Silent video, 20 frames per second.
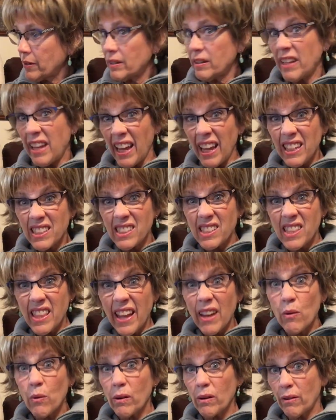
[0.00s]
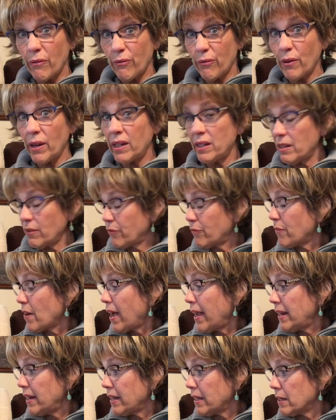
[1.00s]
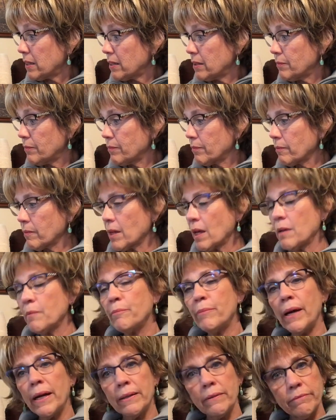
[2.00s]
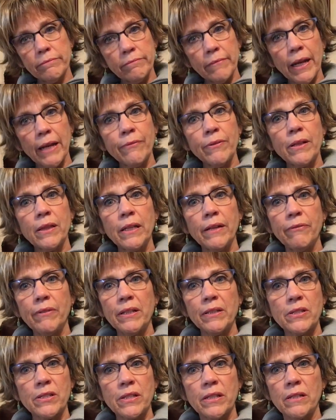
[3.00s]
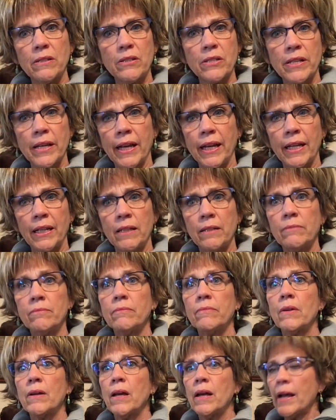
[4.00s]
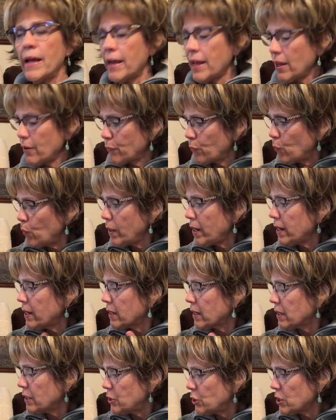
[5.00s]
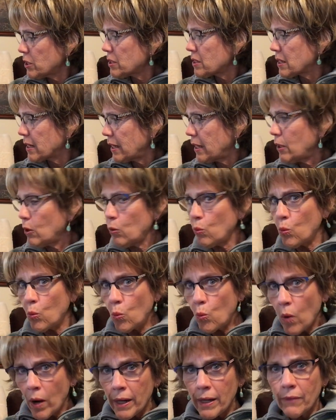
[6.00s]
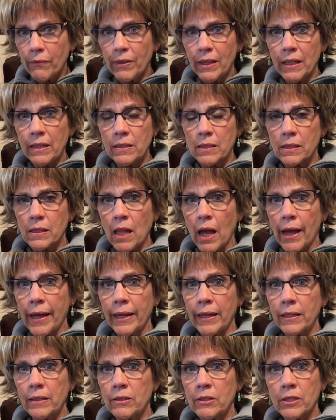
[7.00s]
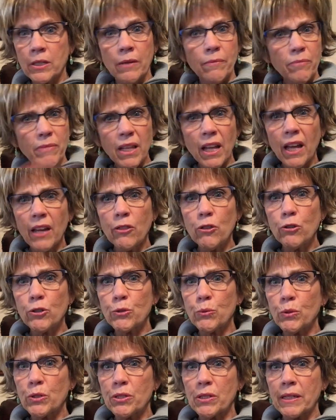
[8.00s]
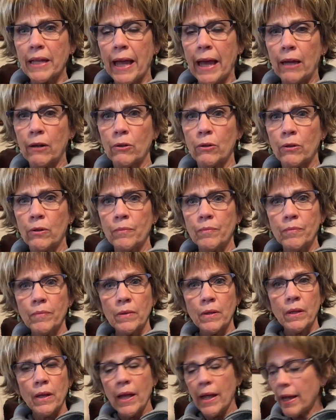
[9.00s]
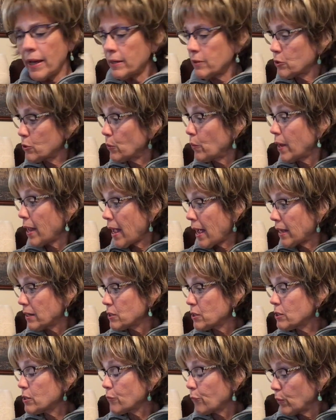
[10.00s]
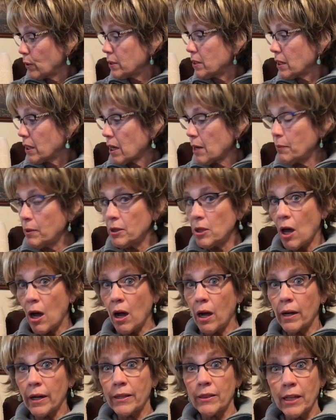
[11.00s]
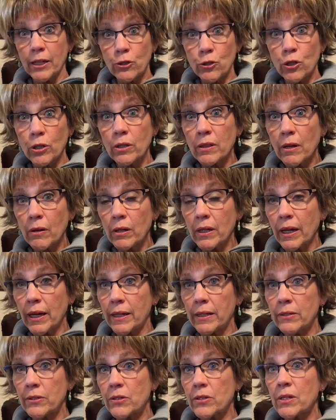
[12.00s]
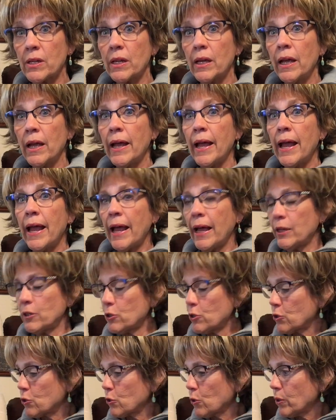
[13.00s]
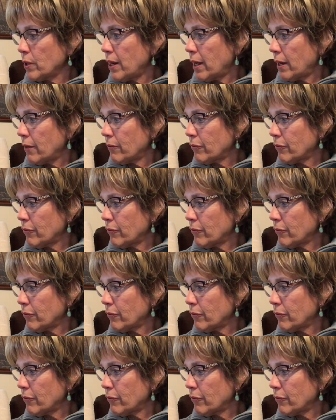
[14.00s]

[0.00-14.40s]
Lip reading: Yes, they were afraid to fight it. But David Livingstone said, if we can just kill one of these lions, the others will scatter. And so he asked his friend to come along, and they took their guns. And sure enough,